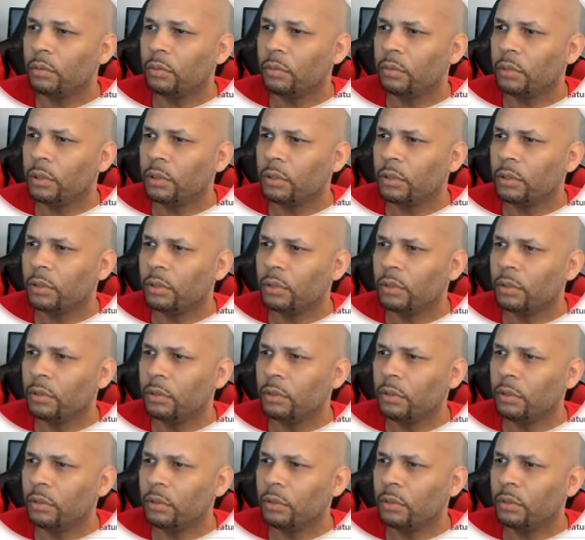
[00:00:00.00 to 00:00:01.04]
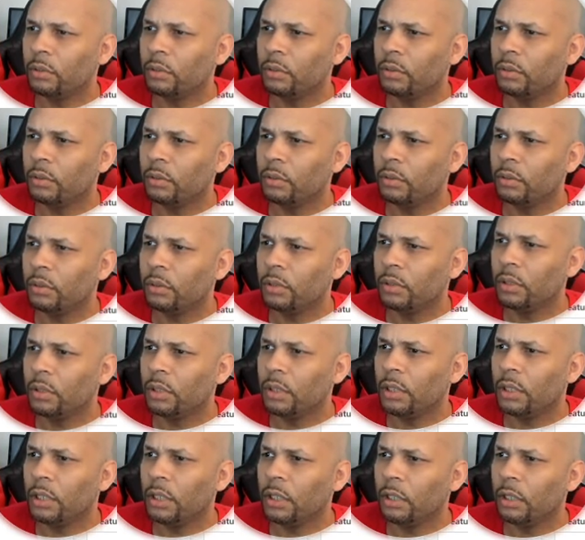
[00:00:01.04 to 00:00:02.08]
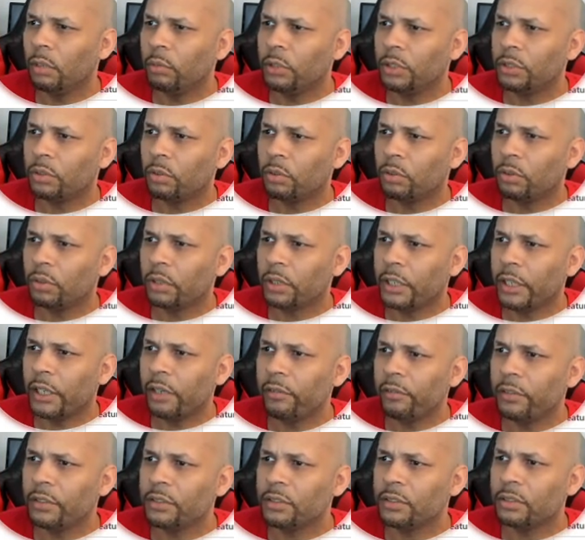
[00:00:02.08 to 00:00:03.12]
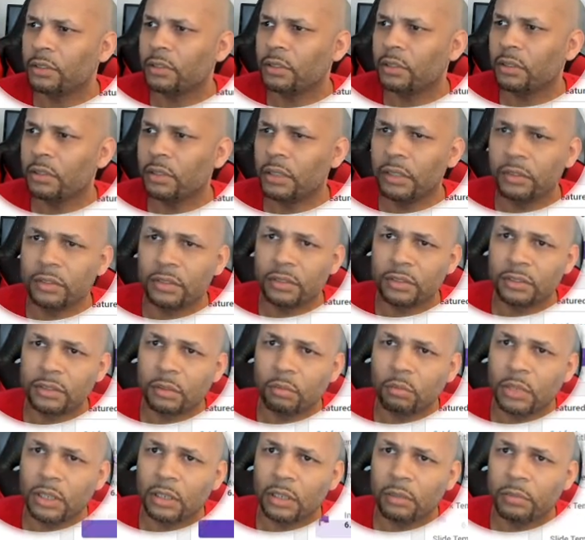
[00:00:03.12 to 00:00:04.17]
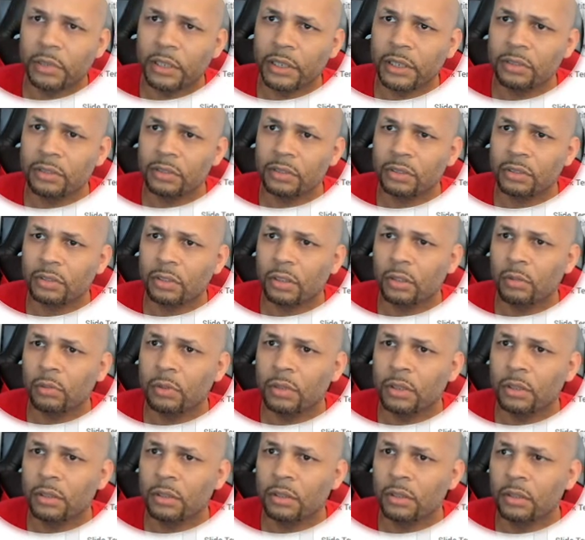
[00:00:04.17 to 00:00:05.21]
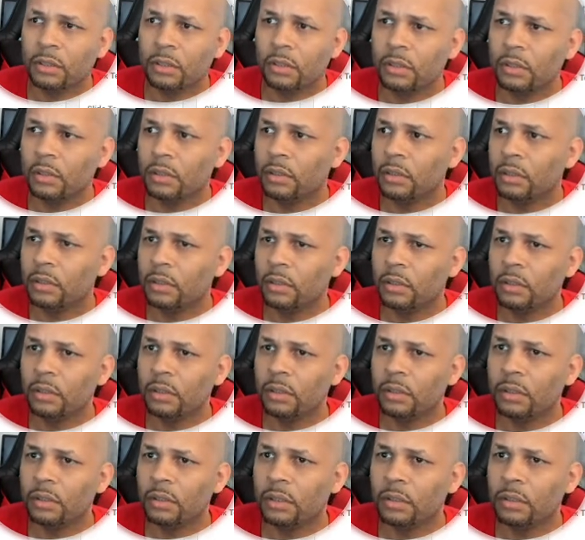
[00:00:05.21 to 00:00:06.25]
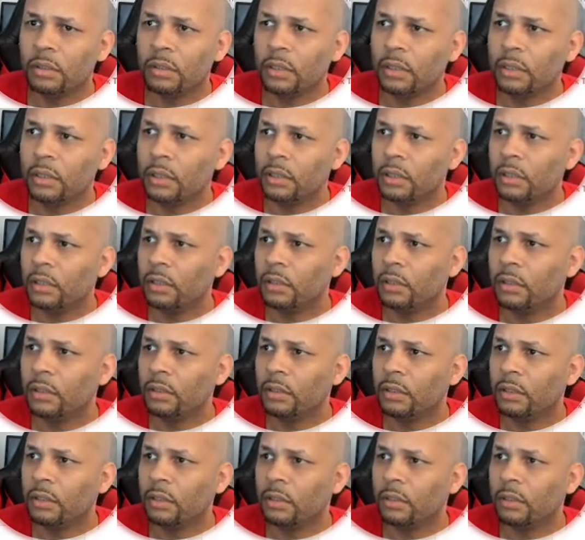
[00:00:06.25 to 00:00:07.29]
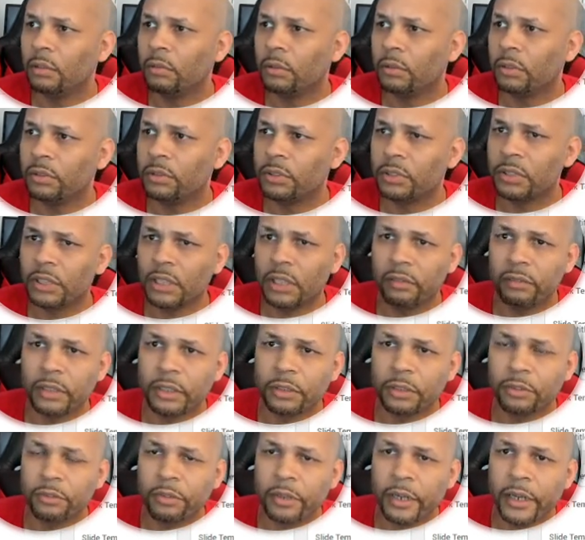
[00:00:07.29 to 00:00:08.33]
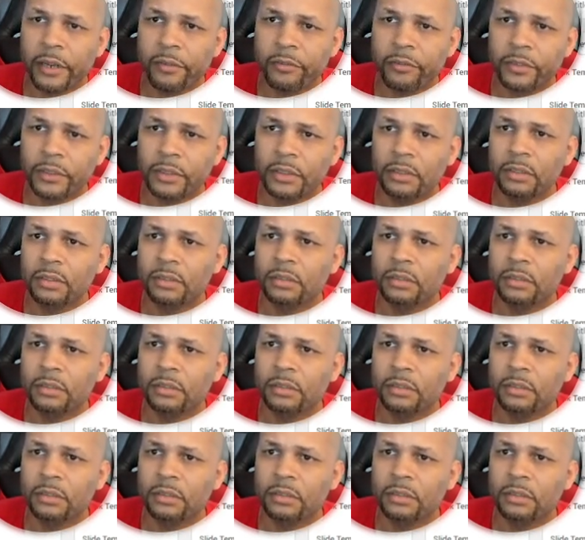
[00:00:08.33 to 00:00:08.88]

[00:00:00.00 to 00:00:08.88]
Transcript: We're going to do Elementor canvas. Gives us a blank page to start with. And then I'm going to save that draft.